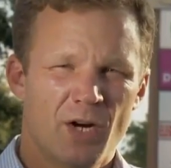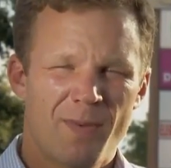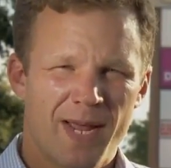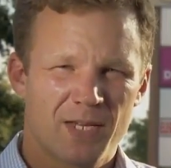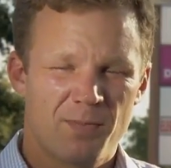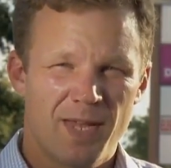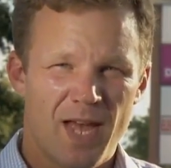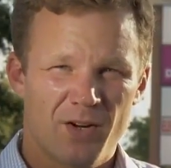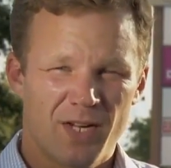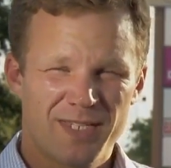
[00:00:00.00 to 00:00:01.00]
Utterback is
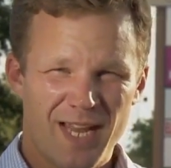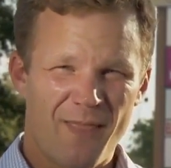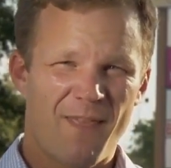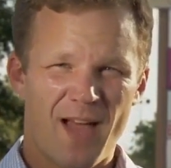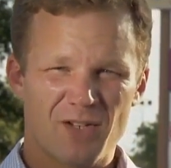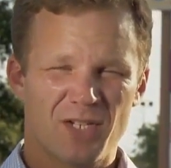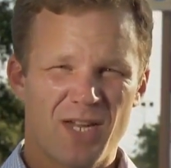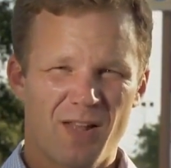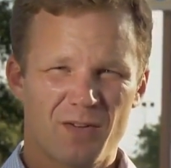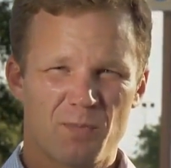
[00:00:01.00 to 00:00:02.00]
being held on
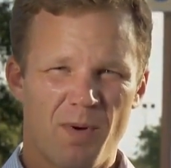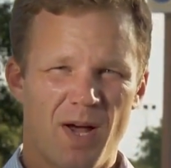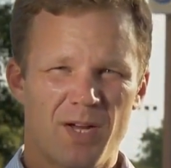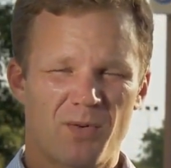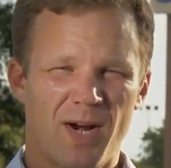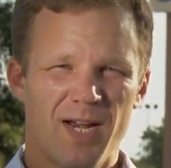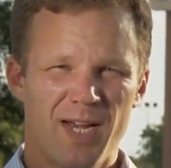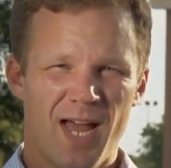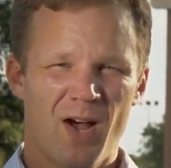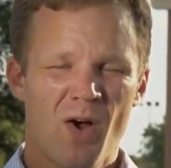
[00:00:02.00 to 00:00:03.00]
$10,000 bond right
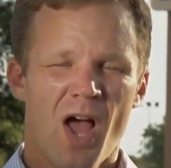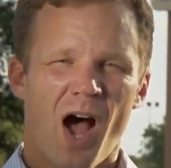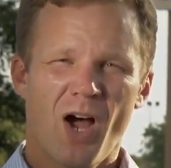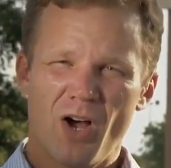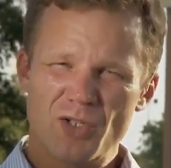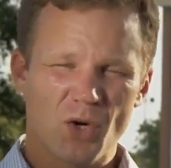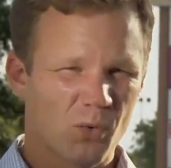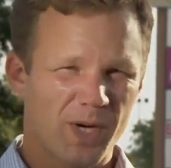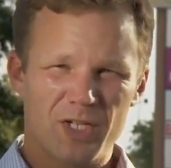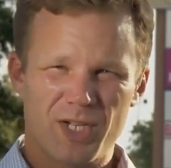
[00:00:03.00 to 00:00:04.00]
now. I also
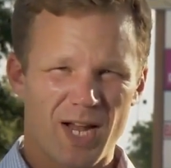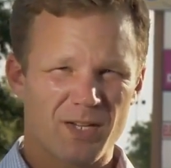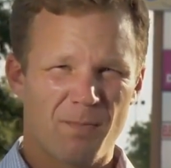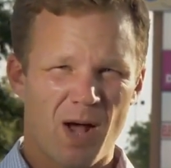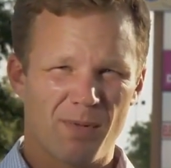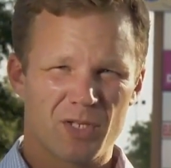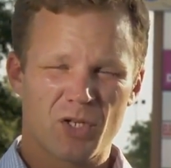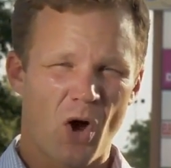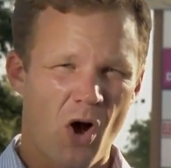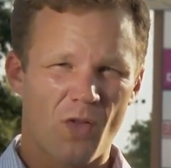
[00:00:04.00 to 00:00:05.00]
reached out to
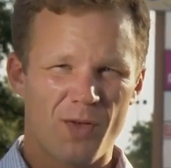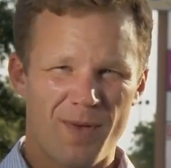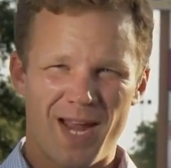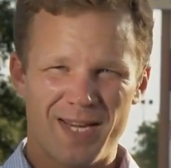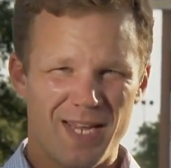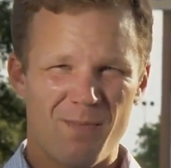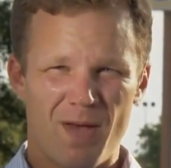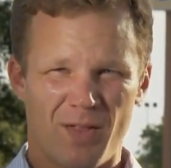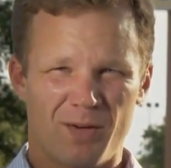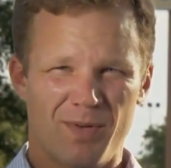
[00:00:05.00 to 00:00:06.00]
Publix, called them and
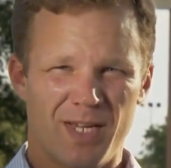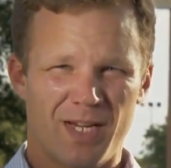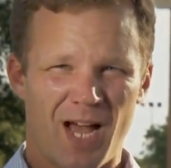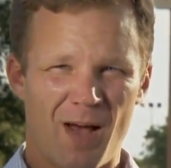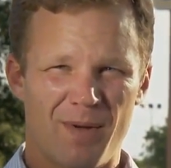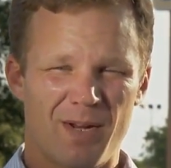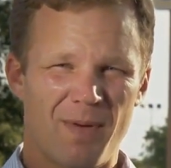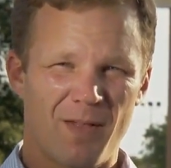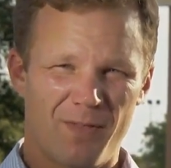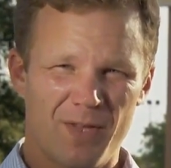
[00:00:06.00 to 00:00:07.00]
emailed them to get comment
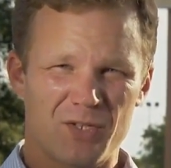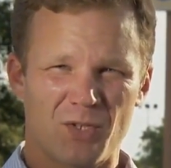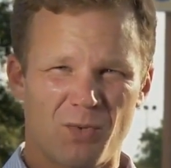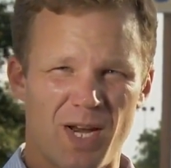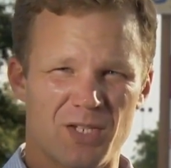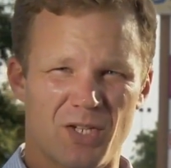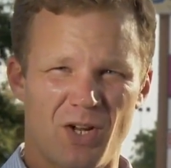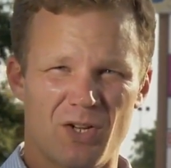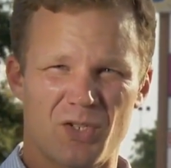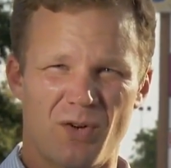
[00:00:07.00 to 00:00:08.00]
about this arrest
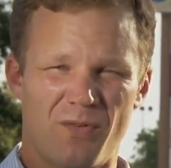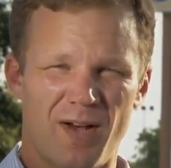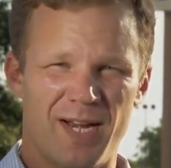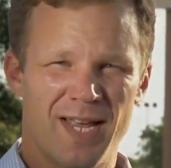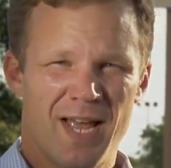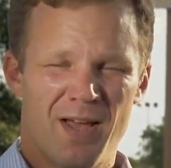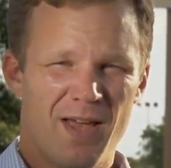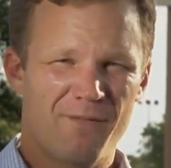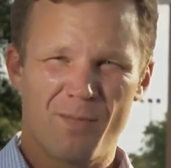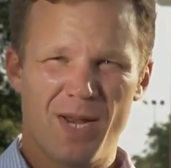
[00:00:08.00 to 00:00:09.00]
and also to find
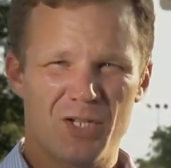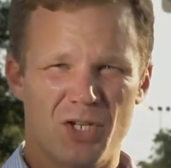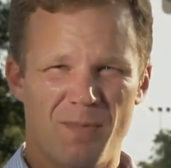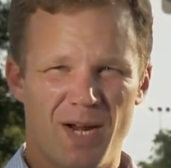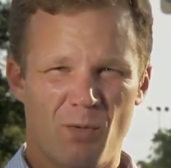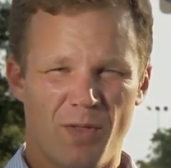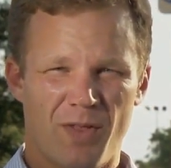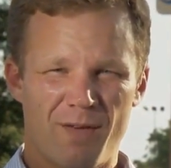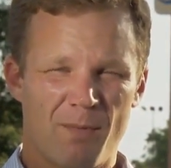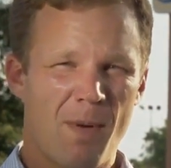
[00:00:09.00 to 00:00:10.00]
information about it,
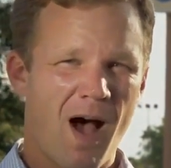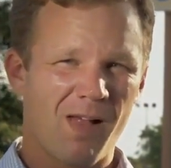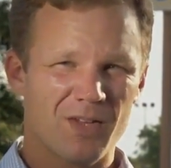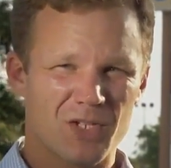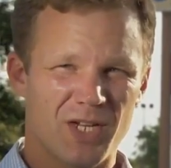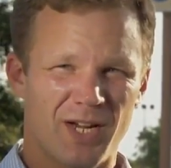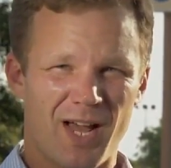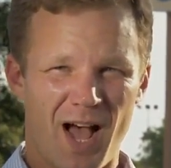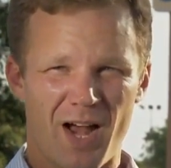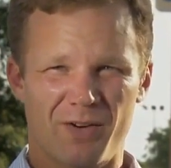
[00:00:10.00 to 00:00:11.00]
whether they have a policy
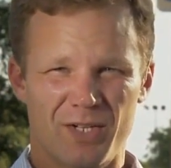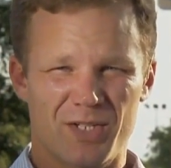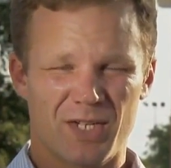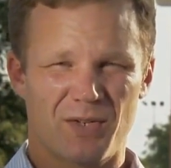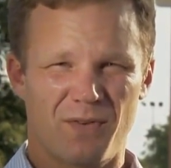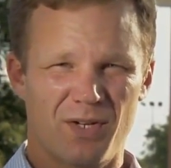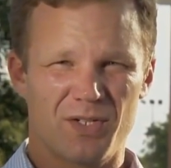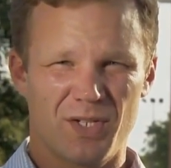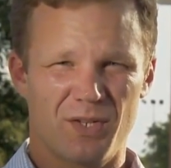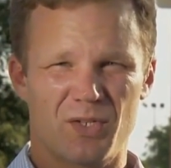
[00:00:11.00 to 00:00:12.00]
on hiring sex
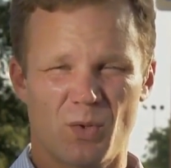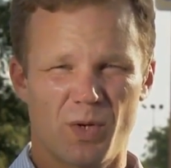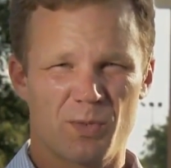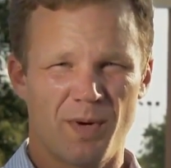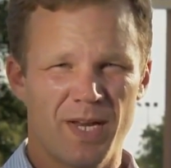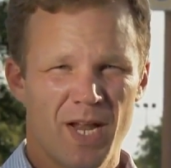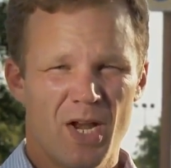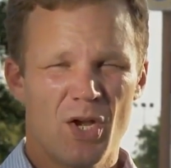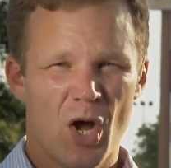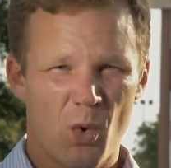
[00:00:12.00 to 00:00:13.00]
offenders in the stores, but
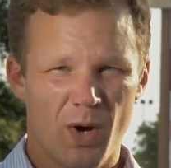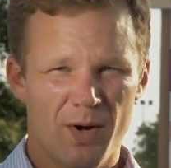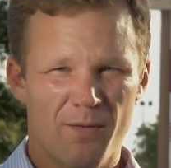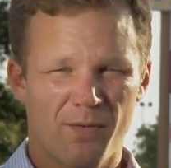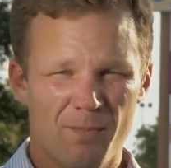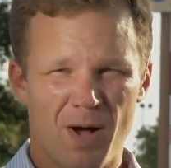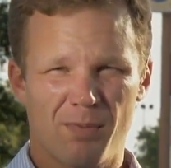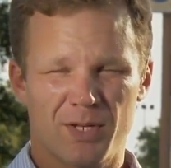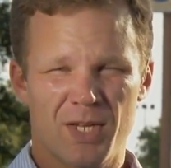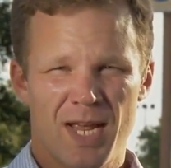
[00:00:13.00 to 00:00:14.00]
no one from
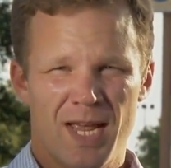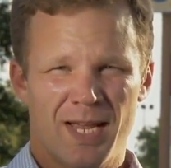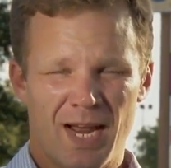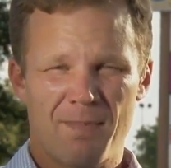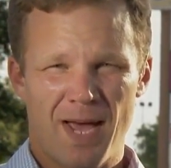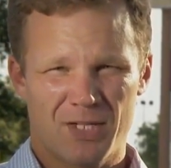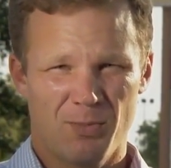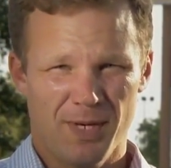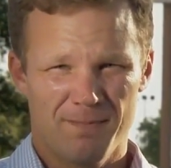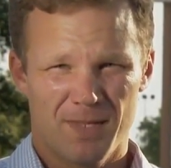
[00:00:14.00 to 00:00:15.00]
Publix got back
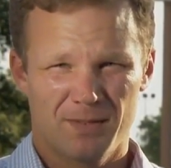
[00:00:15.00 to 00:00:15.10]
to me.